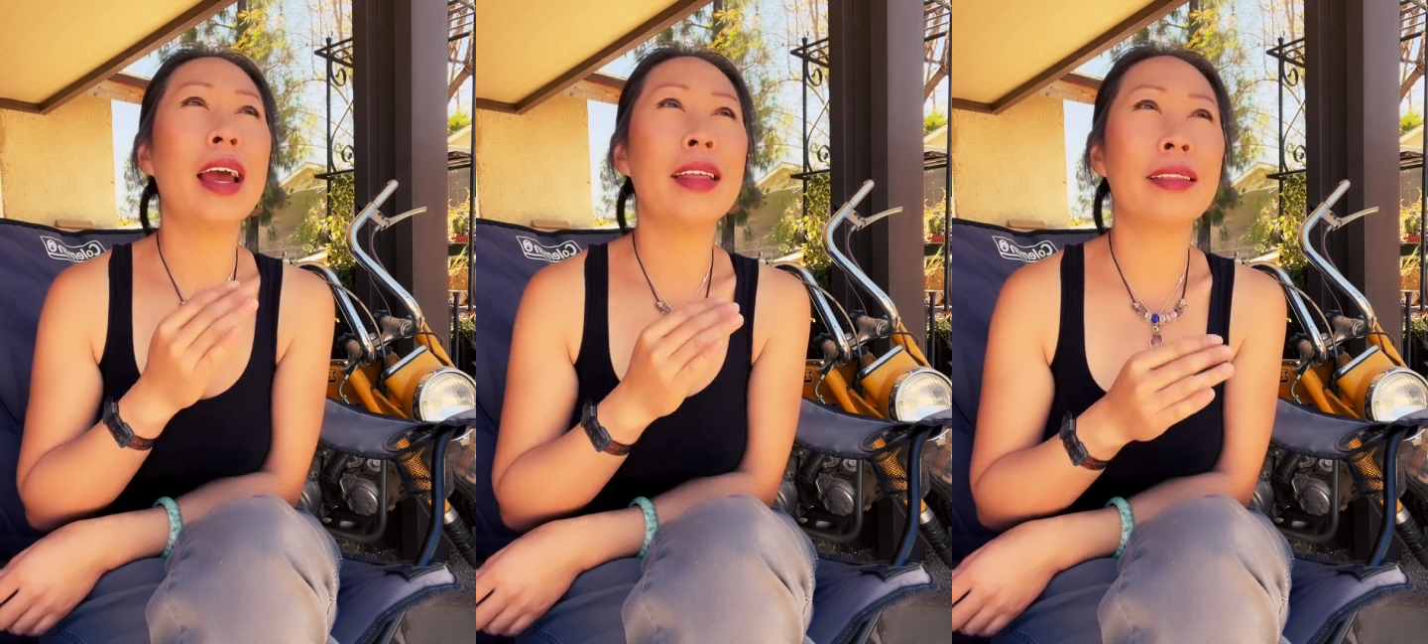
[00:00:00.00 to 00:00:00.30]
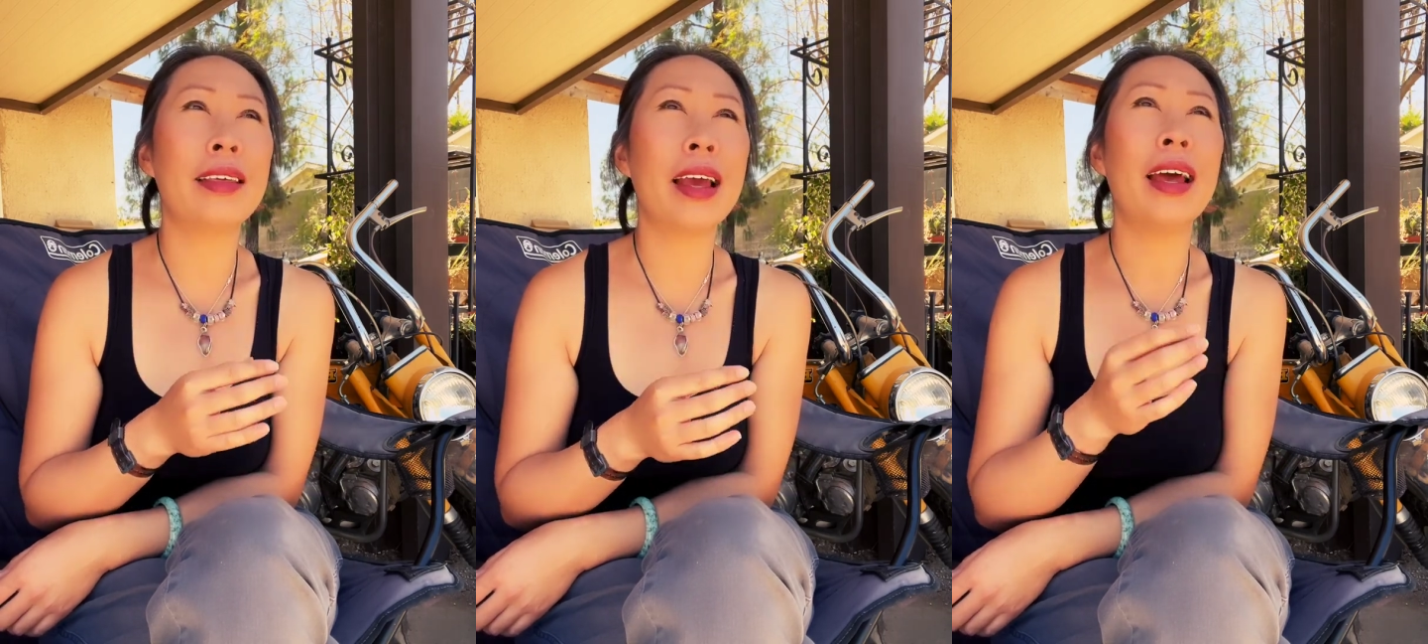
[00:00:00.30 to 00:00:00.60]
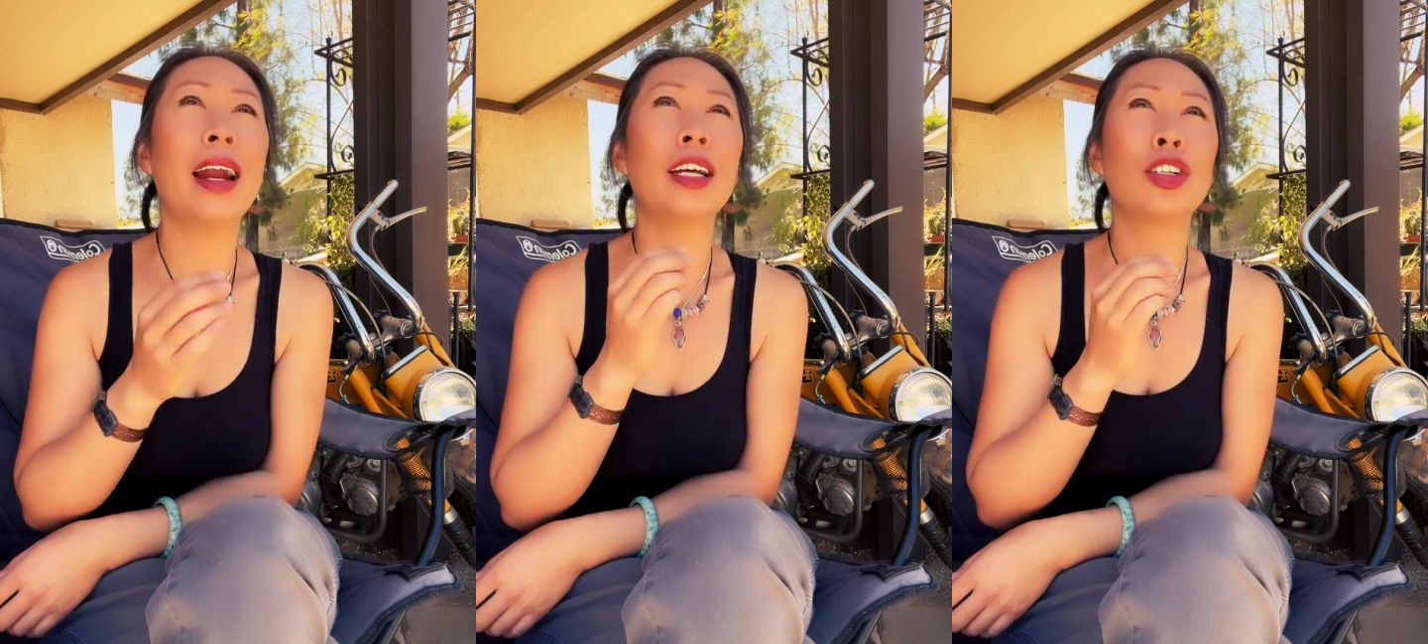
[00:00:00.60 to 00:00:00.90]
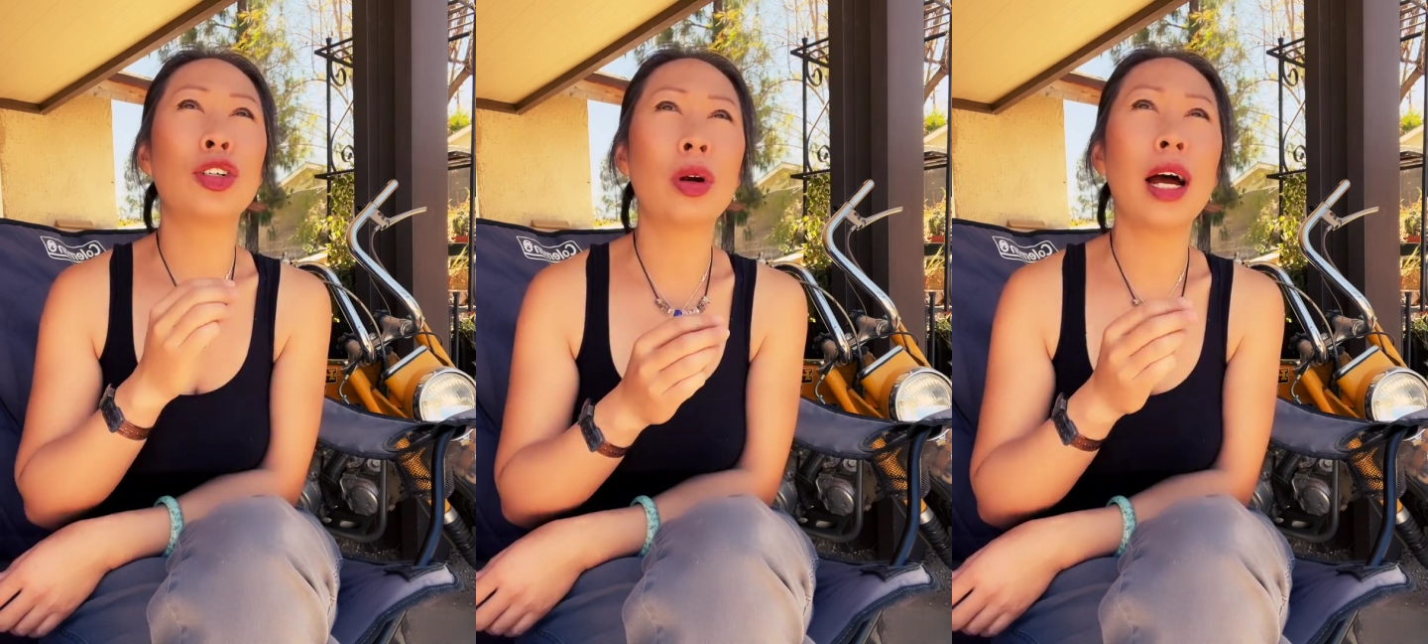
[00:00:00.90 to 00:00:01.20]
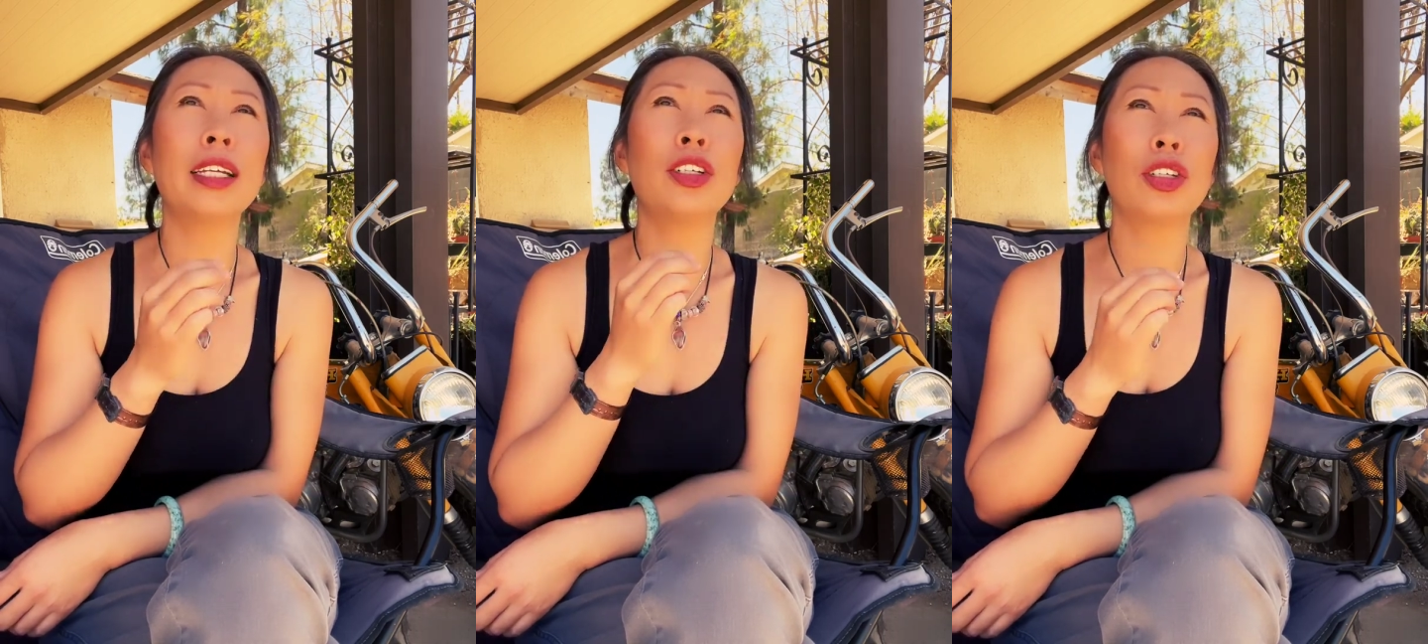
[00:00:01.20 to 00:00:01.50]
and then I
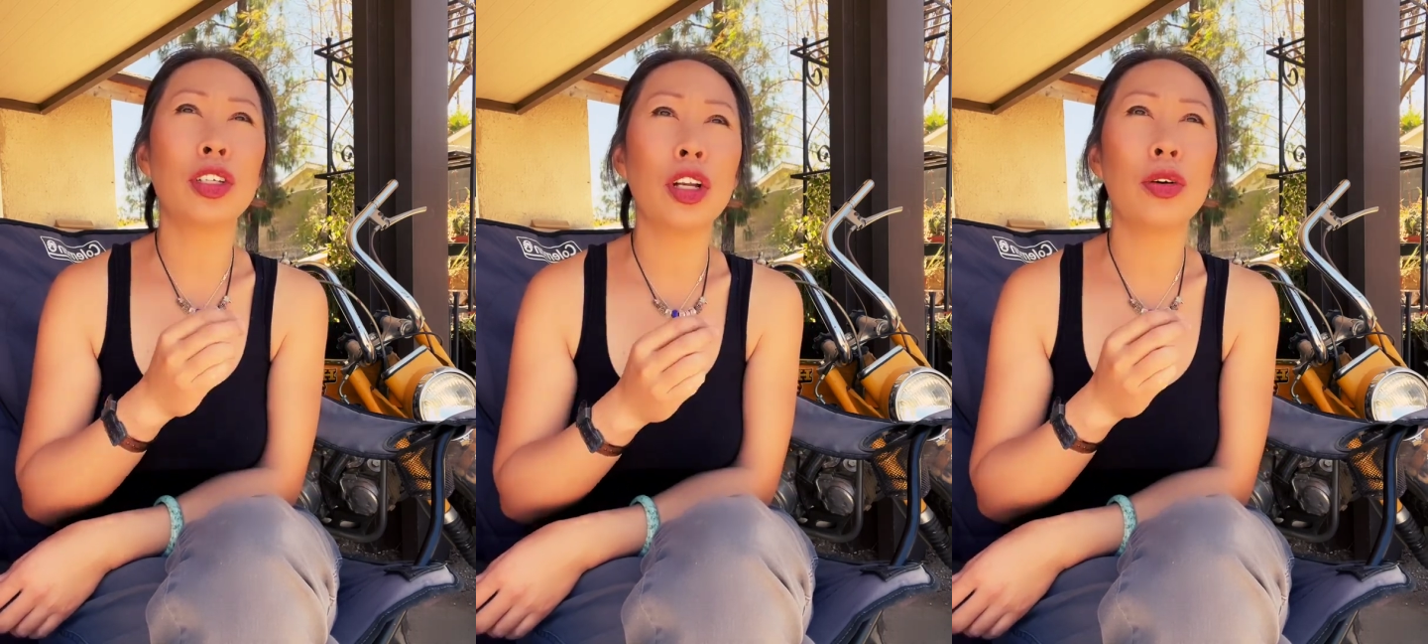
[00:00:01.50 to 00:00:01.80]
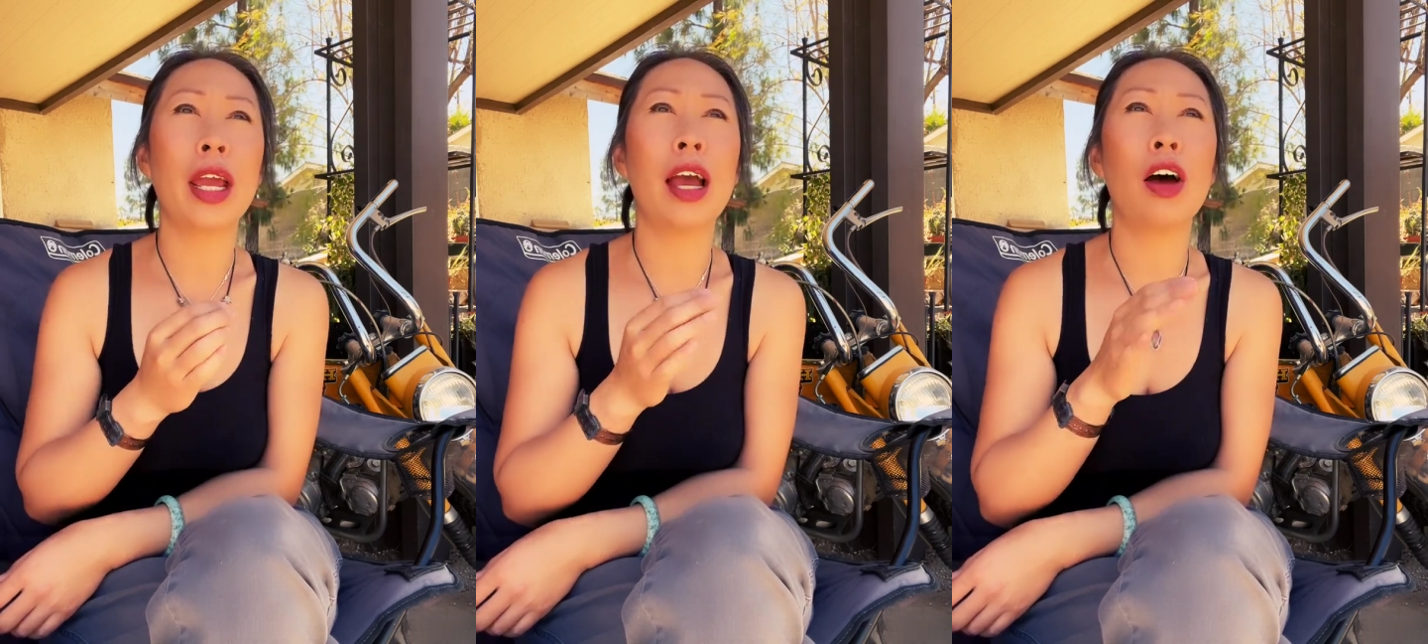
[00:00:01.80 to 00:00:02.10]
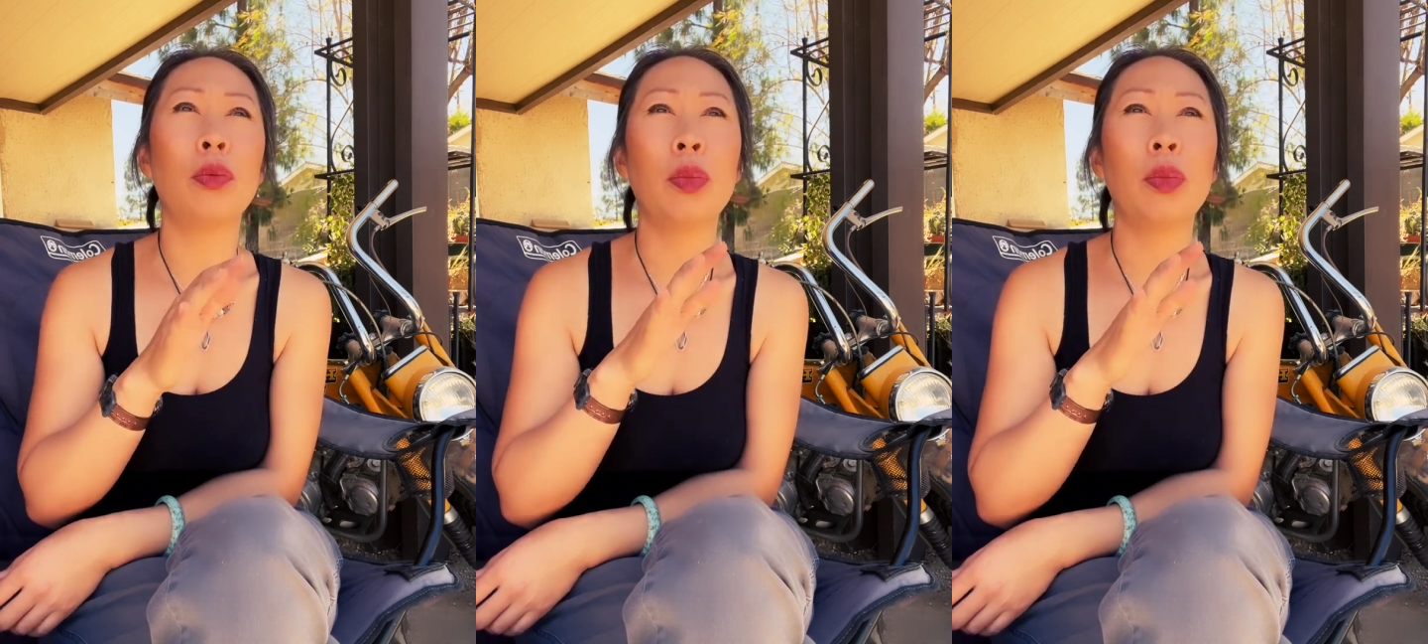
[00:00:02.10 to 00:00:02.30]
tried to slow down,